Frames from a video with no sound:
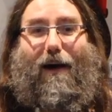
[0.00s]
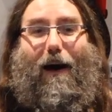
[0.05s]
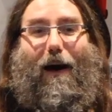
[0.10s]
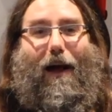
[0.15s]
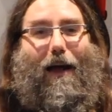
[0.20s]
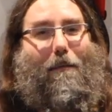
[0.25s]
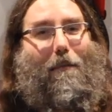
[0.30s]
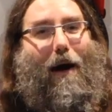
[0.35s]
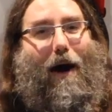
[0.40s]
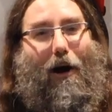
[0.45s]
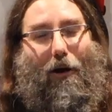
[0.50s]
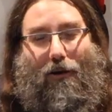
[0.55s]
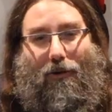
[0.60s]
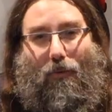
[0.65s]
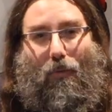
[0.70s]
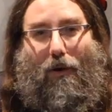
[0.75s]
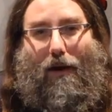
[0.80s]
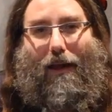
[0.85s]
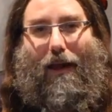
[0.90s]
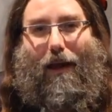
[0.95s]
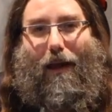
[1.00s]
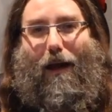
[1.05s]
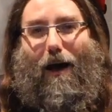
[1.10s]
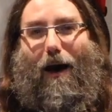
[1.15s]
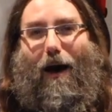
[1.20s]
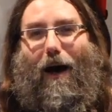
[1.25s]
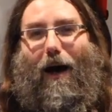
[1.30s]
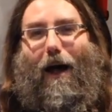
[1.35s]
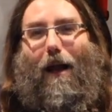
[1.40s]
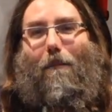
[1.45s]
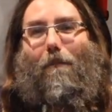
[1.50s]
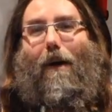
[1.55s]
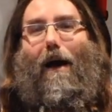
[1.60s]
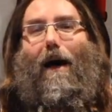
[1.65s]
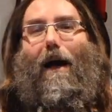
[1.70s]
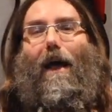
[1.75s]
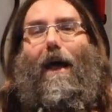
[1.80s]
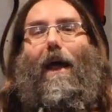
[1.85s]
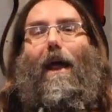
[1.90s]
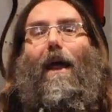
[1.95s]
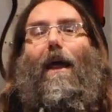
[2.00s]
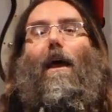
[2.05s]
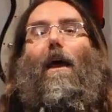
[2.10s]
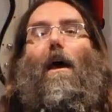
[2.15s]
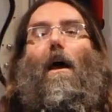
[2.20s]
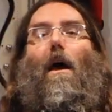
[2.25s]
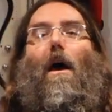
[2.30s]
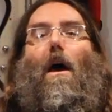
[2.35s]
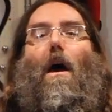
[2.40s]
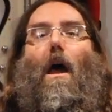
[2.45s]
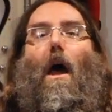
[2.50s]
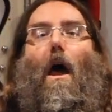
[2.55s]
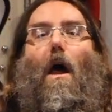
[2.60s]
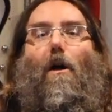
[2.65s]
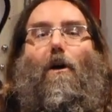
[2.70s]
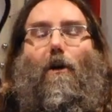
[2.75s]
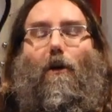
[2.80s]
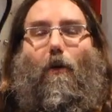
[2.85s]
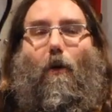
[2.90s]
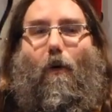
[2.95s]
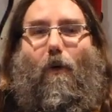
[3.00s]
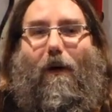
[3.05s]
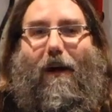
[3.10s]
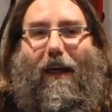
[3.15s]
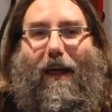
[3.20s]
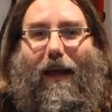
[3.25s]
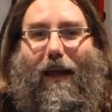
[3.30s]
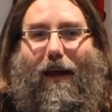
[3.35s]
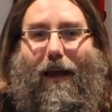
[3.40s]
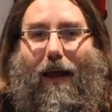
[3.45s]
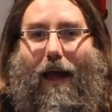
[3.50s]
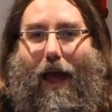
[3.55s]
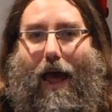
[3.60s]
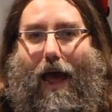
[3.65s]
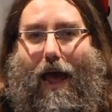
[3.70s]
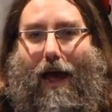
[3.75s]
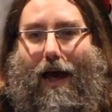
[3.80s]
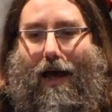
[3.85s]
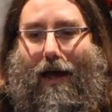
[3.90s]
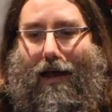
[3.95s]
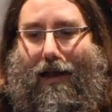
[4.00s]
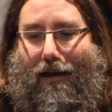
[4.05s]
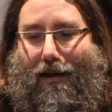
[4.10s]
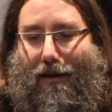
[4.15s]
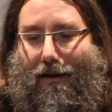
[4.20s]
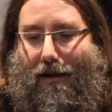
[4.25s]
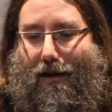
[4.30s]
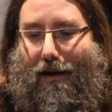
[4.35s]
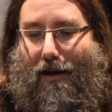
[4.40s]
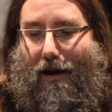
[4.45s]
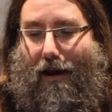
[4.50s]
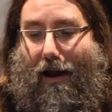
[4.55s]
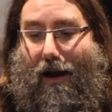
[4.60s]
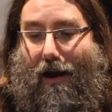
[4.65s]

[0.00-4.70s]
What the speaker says: I am always working on my recording and